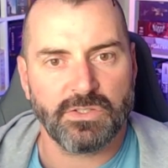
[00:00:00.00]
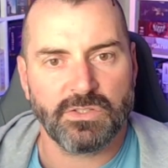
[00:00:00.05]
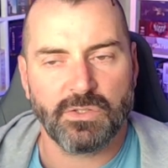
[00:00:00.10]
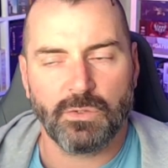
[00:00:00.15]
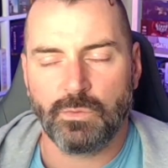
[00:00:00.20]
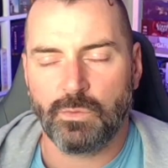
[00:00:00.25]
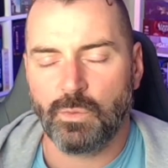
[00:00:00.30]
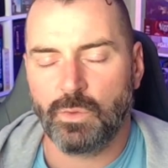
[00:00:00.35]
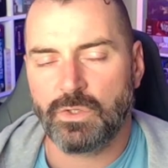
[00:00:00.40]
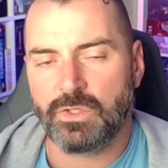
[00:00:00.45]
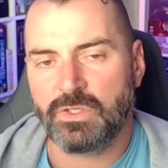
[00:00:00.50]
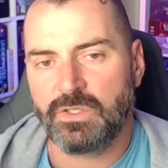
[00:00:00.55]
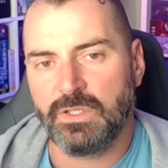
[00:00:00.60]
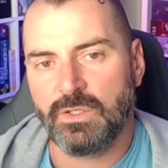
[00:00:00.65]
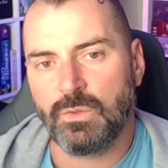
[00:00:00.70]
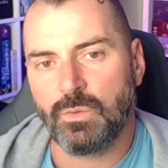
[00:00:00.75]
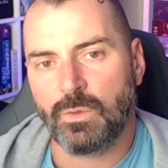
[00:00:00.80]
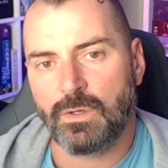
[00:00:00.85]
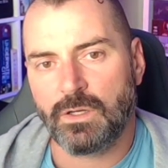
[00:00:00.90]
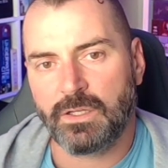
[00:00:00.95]
So we're
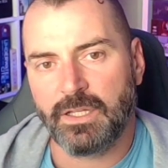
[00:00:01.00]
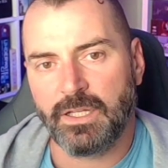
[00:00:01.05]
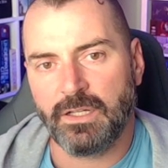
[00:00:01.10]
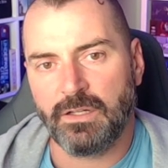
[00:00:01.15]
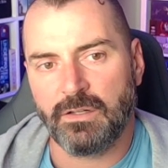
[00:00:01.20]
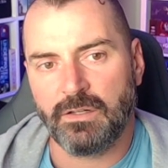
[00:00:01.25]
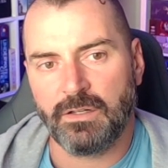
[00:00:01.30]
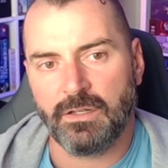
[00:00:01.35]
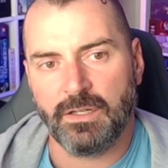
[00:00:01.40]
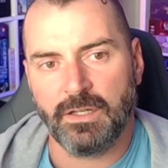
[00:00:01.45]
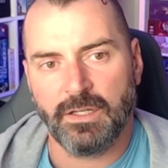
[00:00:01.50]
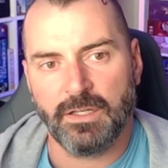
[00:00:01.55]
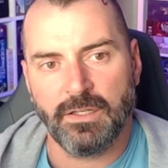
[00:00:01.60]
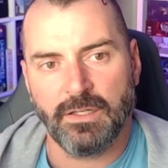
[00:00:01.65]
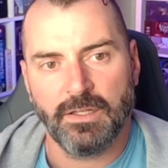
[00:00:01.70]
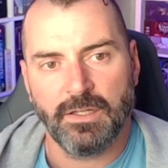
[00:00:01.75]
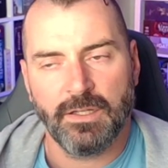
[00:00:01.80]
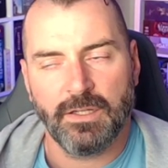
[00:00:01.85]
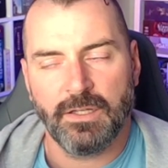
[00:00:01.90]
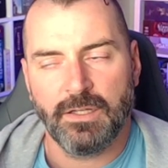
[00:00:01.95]
still working on
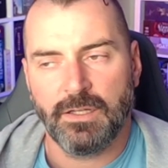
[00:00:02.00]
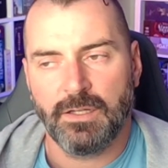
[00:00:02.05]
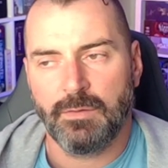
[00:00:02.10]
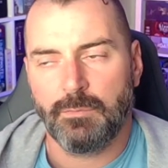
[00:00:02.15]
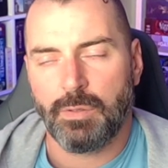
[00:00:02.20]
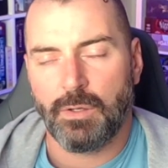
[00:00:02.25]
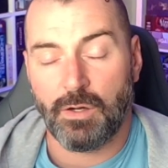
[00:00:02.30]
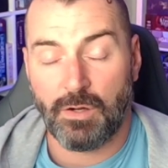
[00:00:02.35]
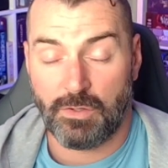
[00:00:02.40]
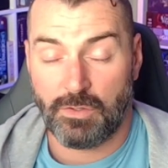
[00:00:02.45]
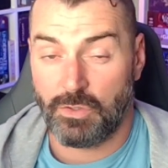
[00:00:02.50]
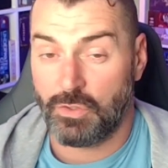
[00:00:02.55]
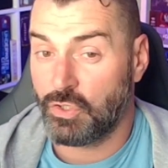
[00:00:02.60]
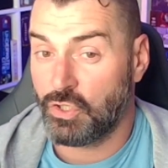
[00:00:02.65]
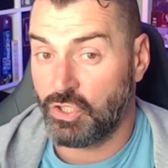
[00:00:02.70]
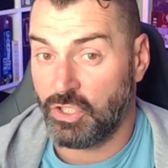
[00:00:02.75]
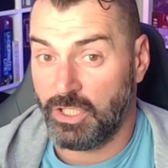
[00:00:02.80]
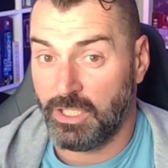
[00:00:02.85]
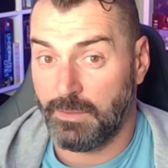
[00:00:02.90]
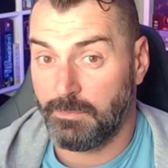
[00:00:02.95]

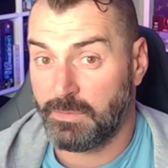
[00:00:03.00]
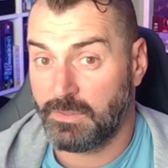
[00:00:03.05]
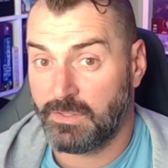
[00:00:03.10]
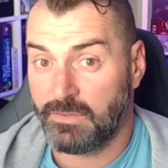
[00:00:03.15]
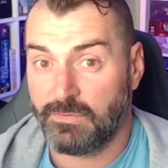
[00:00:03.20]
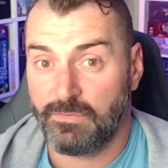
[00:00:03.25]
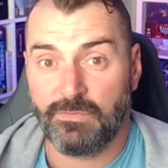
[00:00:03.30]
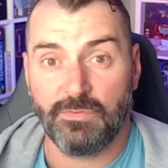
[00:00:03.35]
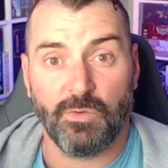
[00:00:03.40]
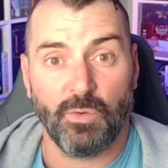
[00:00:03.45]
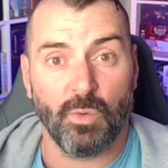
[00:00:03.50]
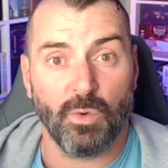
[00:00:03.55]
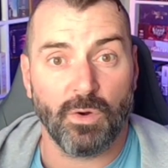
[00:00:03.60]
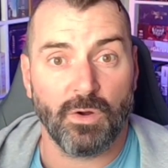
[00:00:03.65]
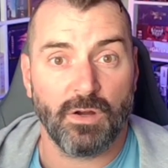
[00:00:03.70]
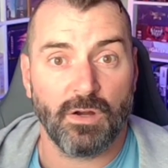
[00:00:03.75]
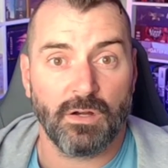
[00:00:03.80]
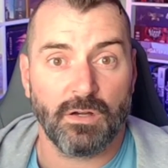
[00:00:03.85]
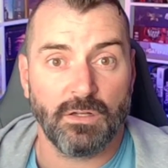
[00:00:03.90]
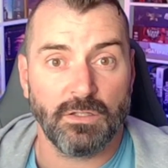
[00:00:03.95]
partnerships
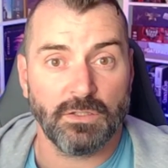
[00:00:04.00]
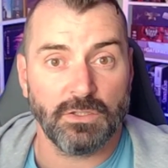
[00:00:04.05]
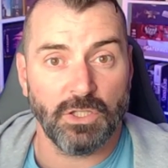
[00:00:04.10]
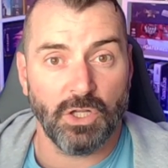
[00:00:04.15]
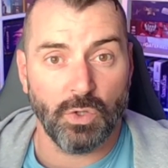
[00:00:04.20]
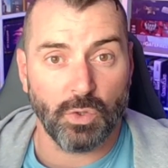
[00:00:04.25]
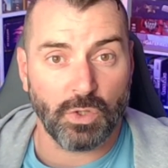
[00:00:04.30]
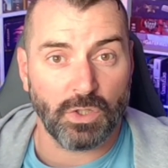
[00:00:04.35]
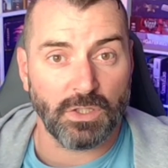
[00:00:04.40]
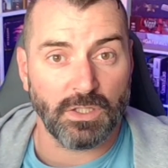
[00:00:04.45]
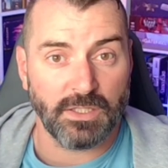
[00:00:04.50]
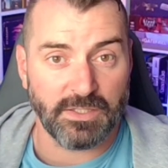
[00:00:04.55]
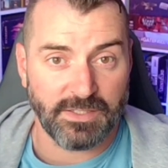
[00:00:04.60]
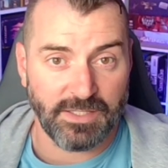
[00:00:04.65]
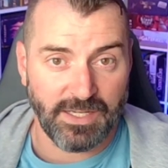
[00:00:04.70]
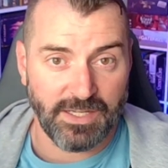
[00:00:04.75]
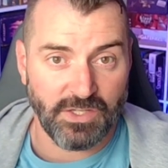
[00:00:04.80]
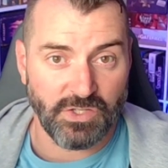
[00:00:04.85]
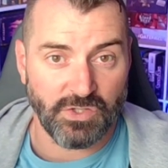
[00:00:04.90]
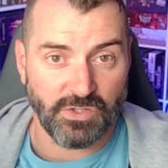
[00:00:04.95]
for
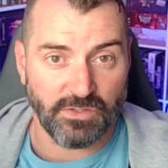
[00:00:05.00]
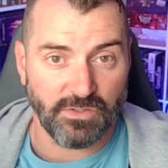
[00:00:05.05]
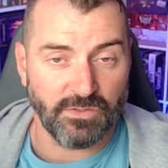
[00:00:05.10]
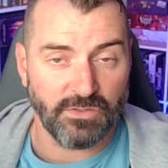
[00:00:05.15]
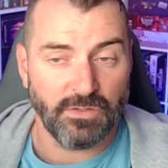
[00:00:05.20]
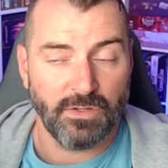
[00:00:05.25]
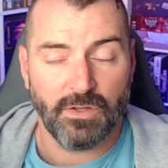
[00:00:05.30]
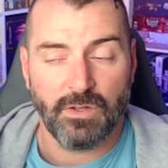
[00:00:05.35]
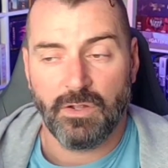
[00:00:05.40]
localization